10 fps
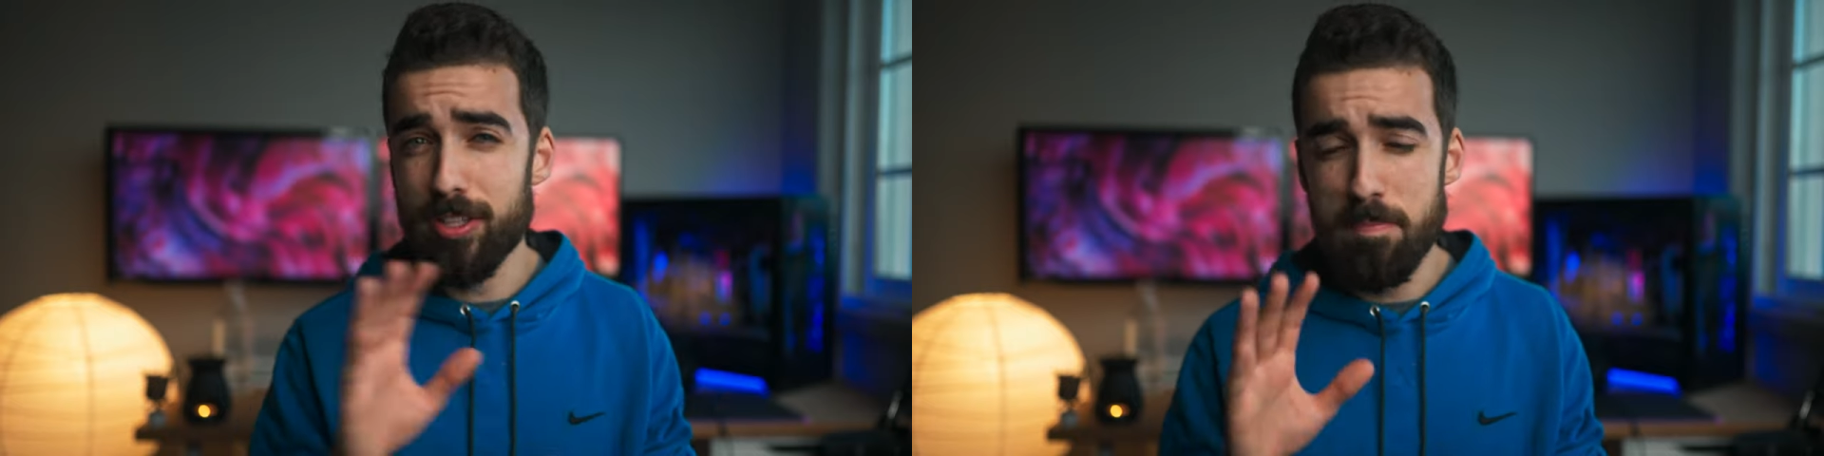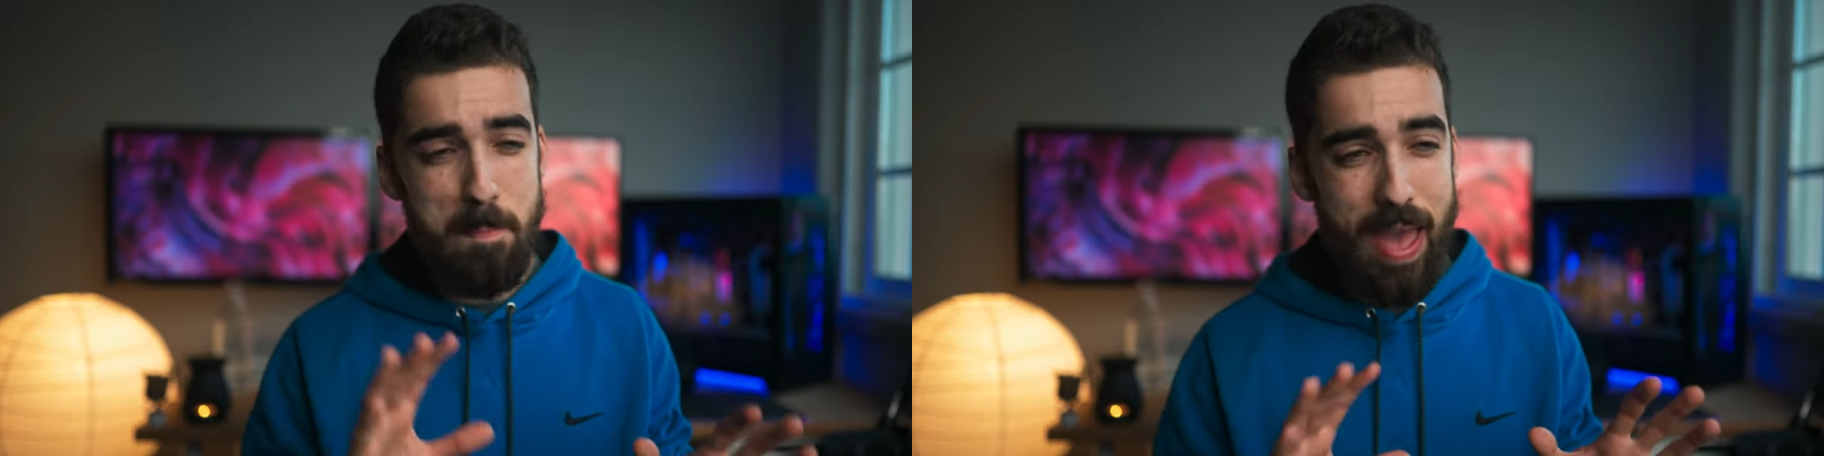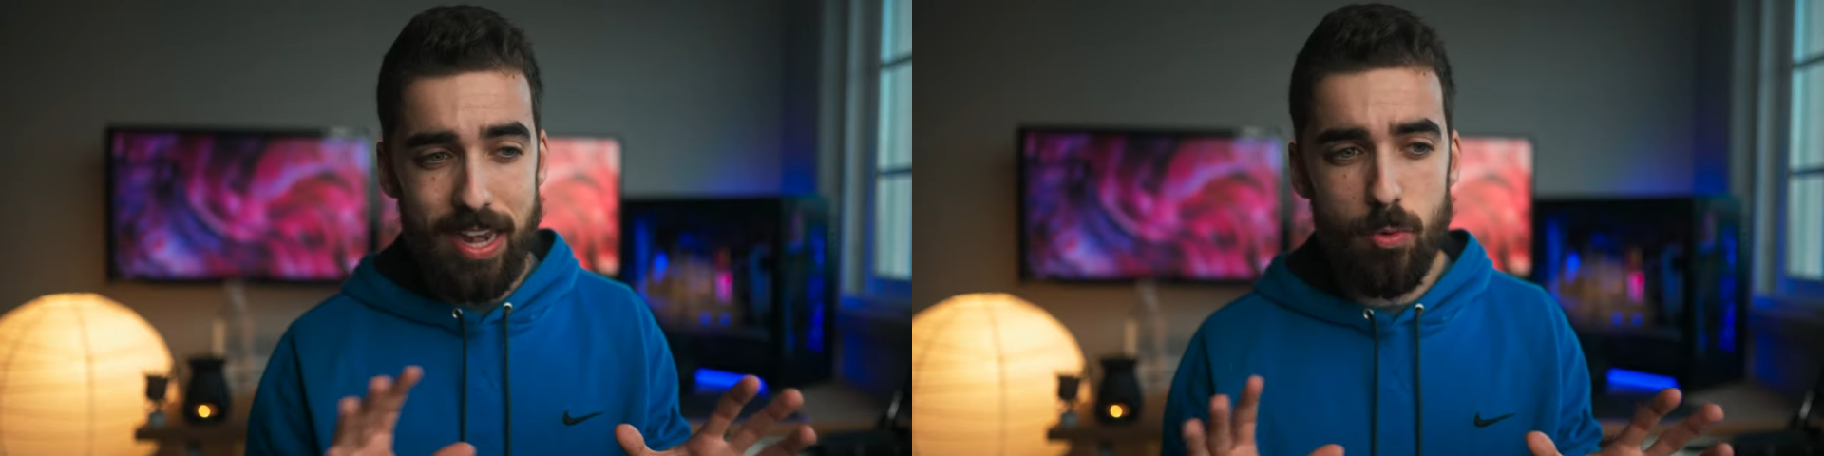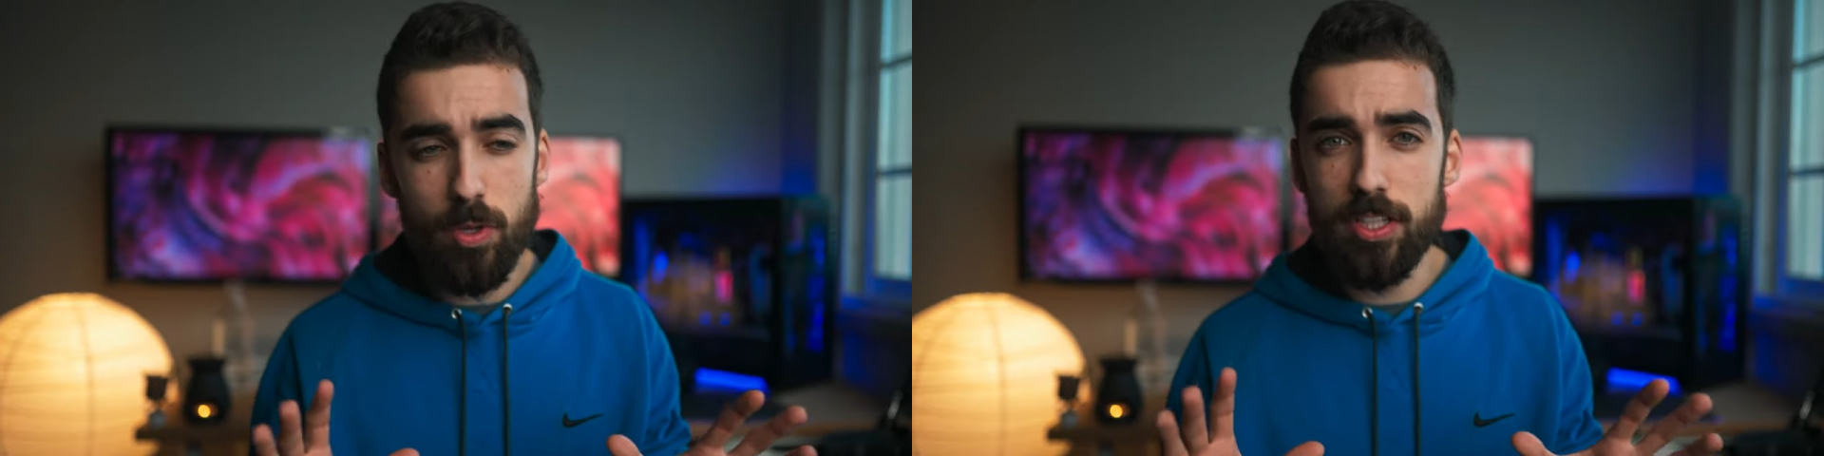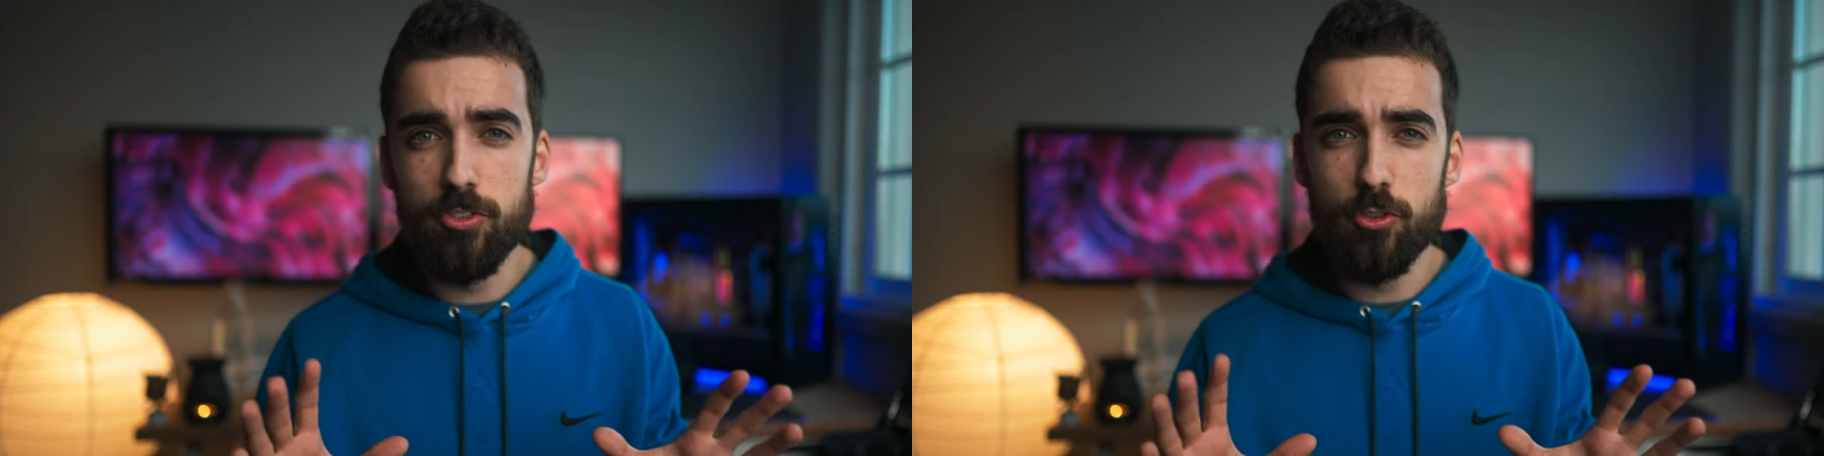the manual
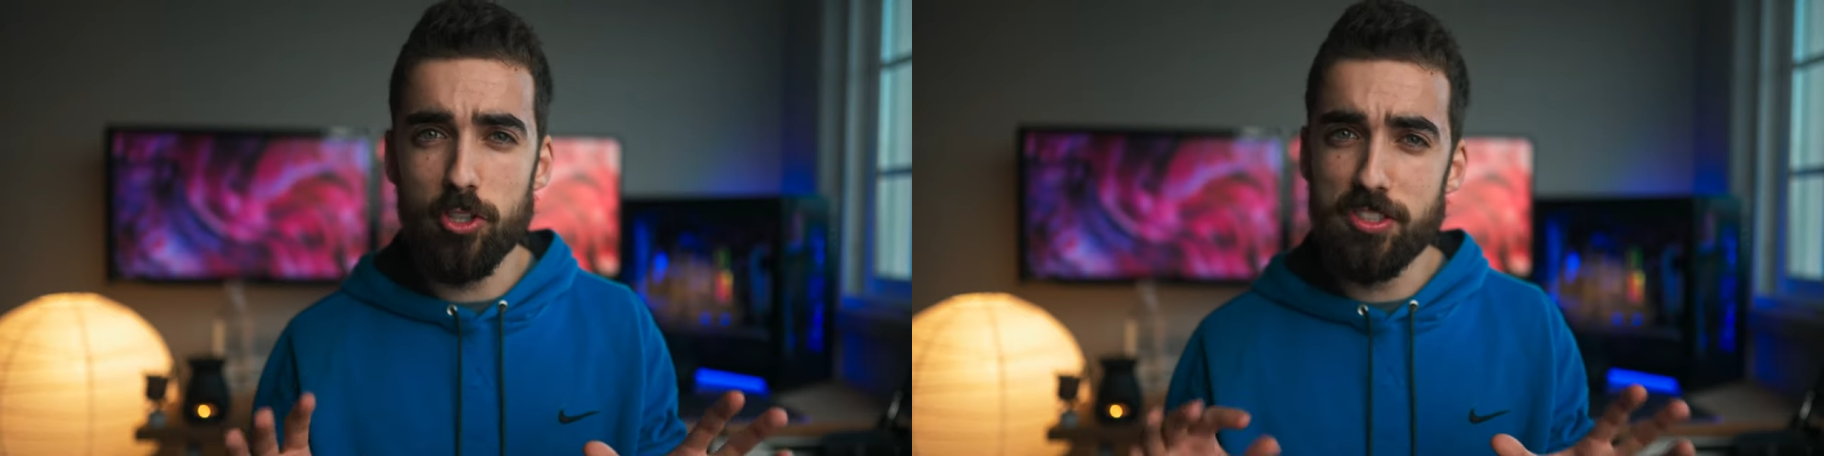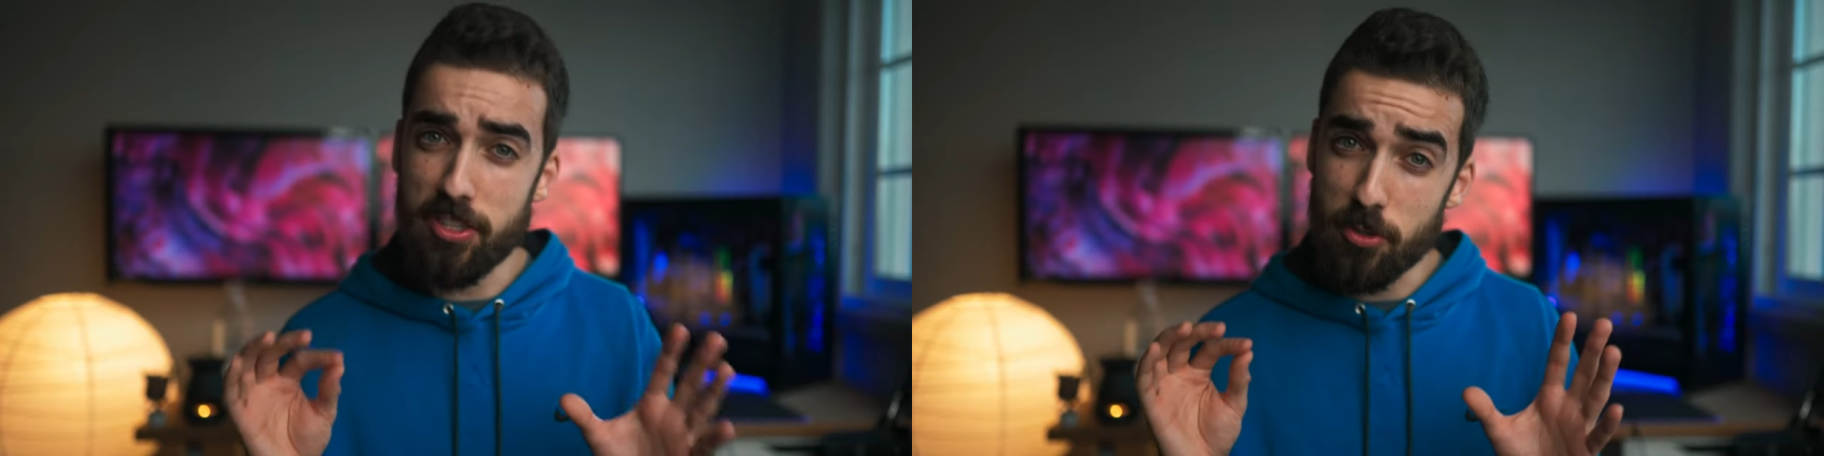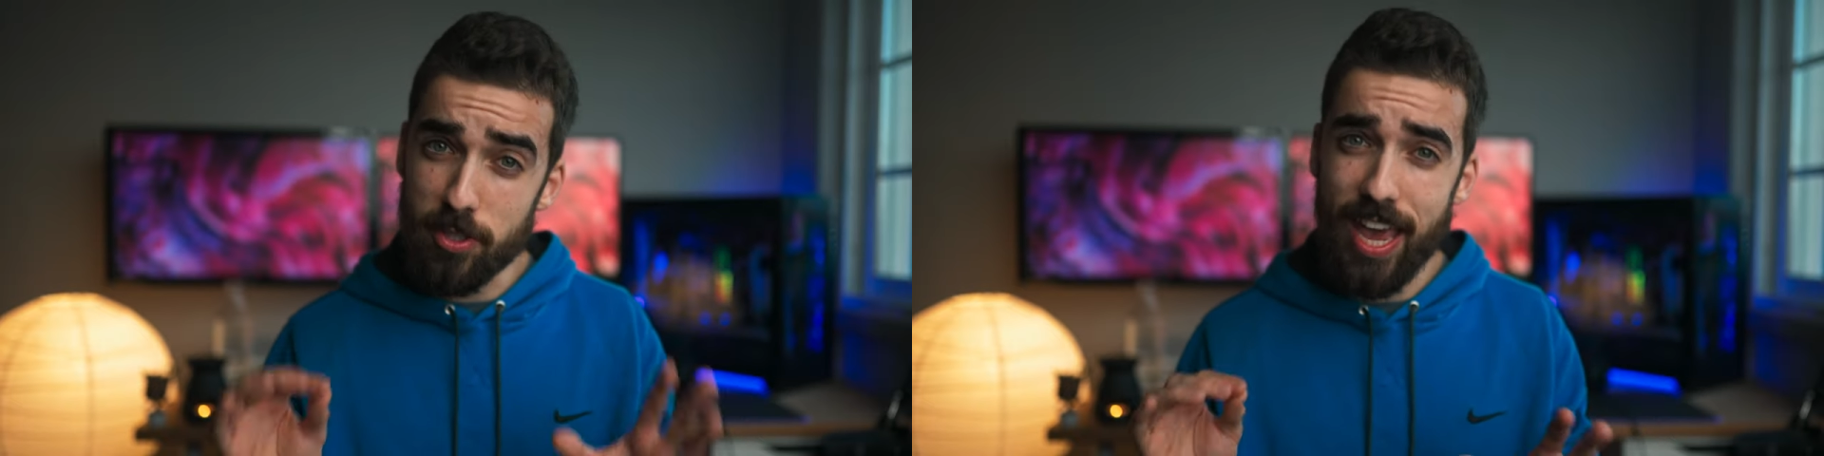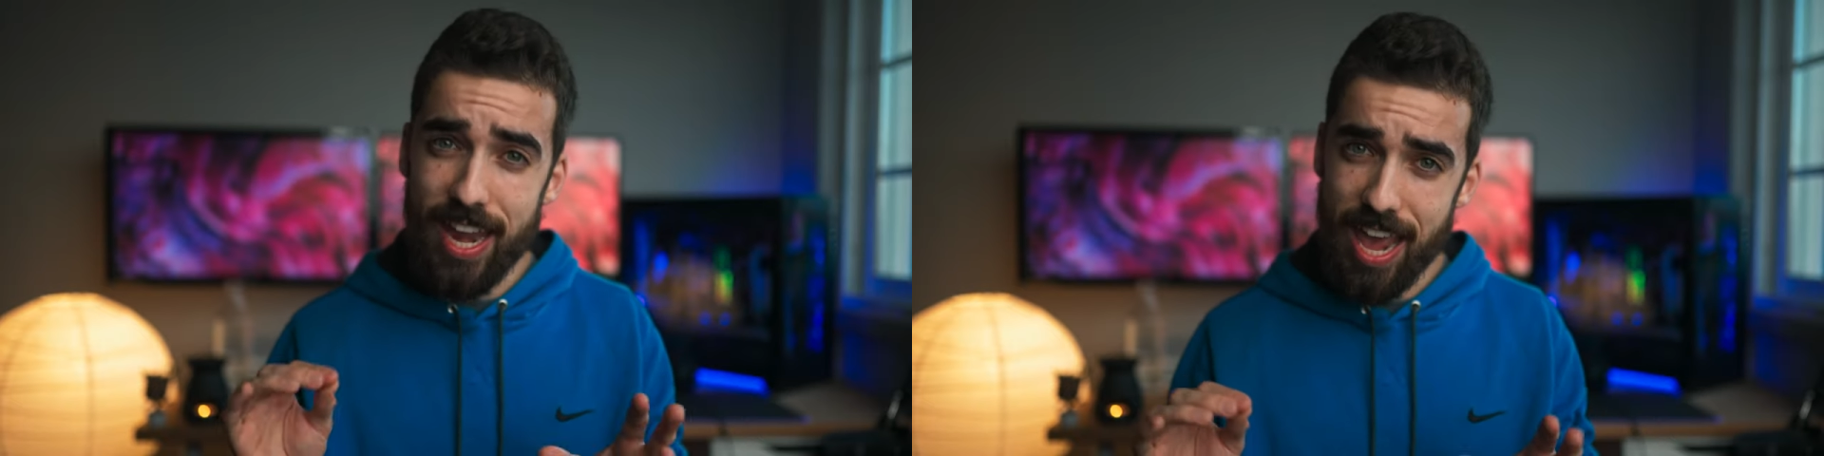controls that you can